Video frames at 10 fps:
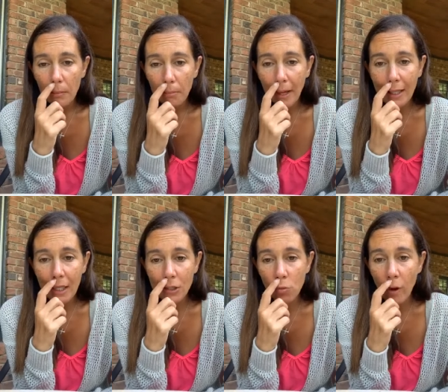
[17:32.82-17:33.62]
My
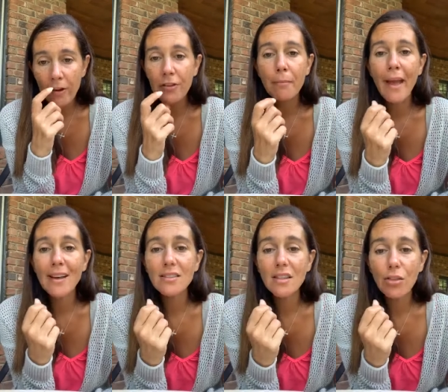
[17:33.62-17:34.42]
kids wear their
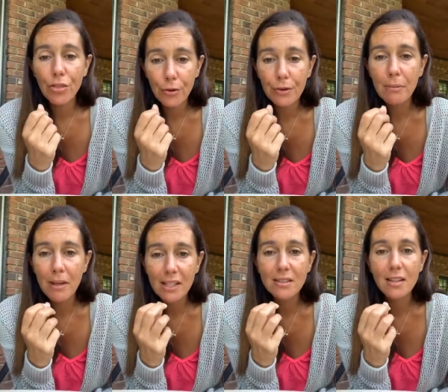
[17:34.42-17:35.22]
mask 30
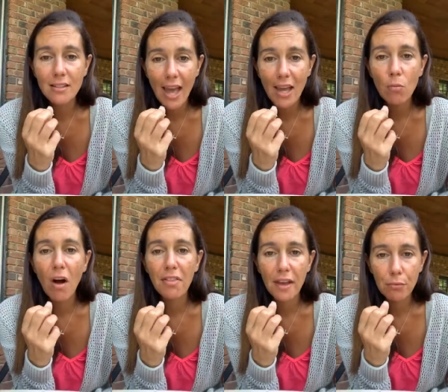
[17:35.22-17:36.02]
minutes a day
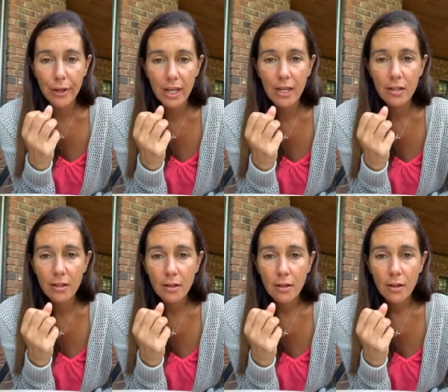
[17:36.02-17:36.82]
while they read
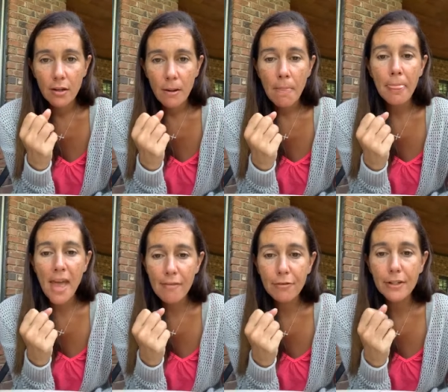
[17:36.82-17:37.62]

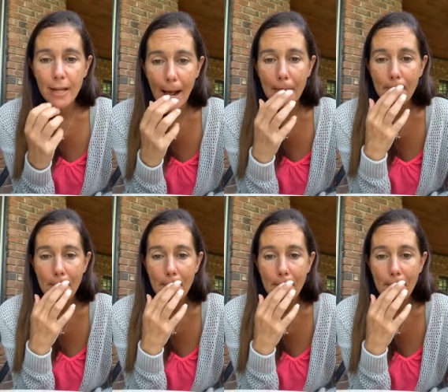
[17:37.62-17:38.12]
every day.